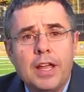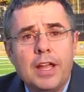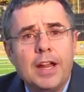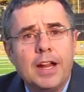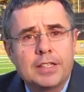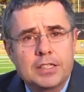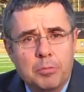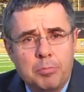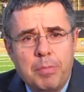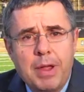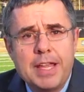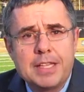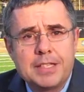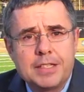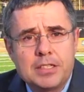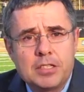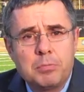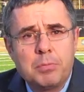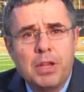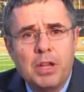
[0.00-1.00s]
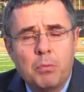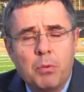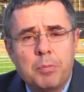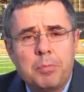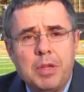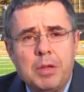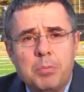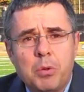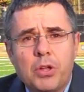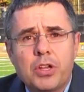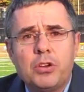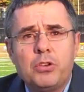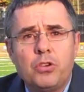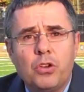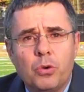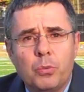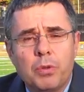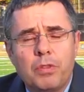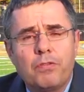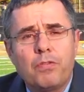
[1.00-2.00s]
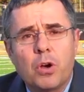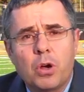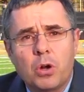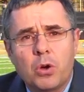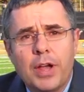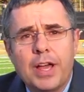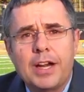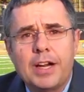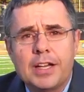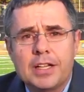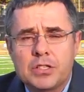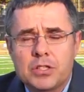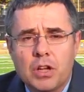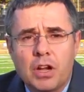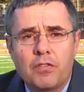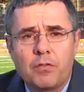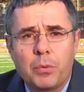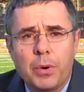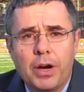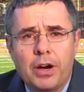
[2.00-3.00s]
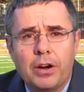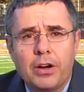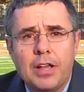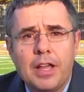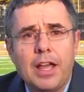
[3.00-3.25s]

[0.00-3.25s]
"It's amazing to me what people can do with photo editing software